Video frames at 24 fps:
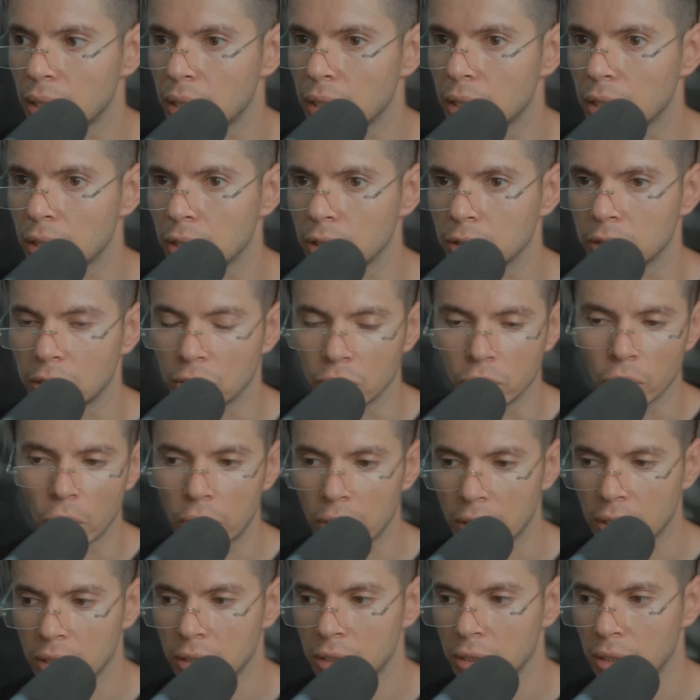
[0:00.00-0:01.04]
the
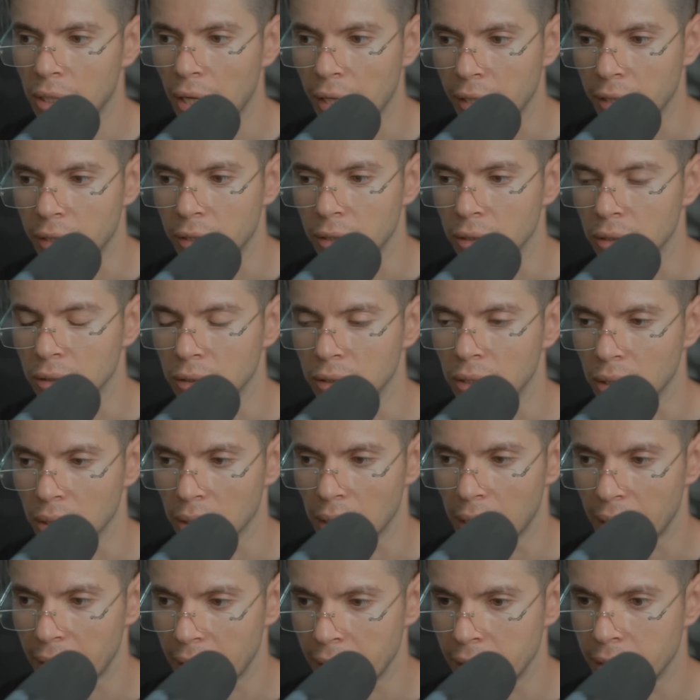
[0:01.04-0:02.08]
dark and the
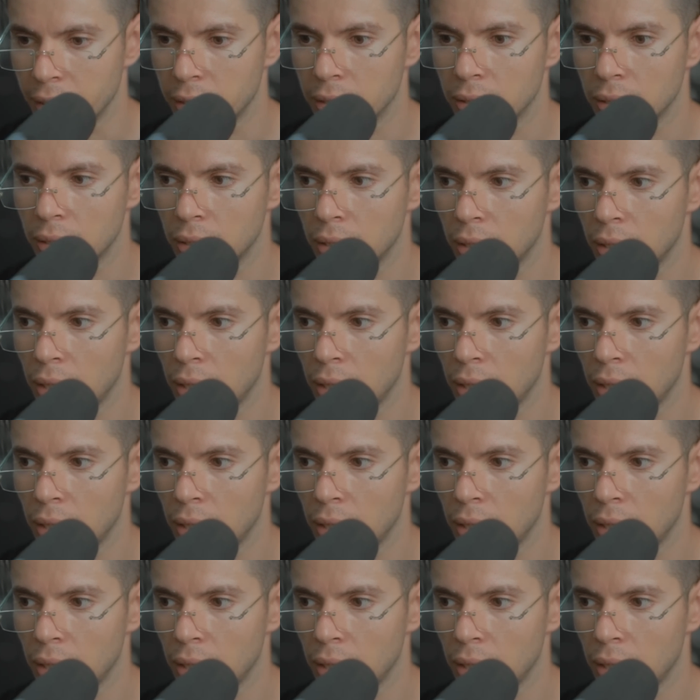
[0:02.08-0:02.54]
light.